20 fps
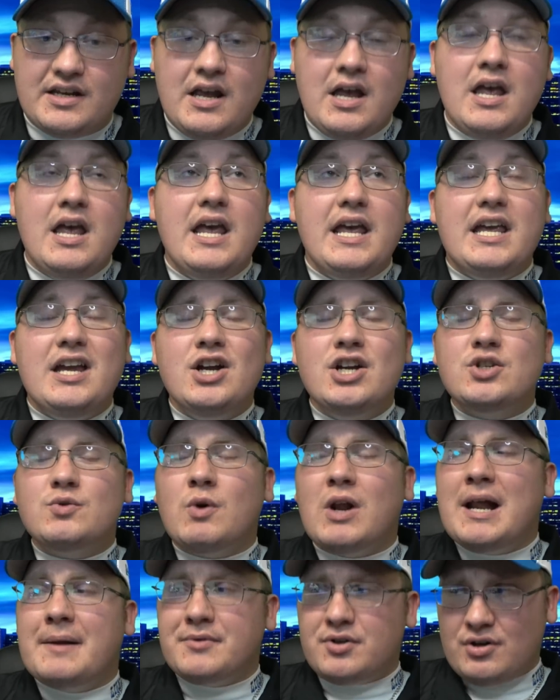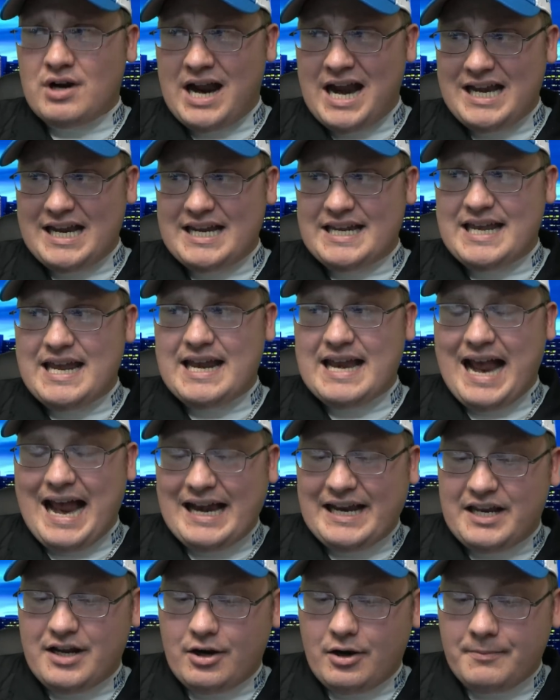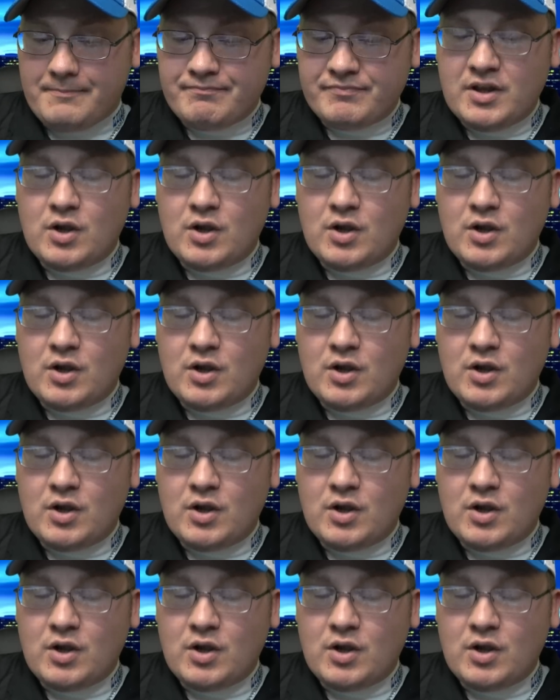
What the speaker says: Here's what I'm trying to get at here.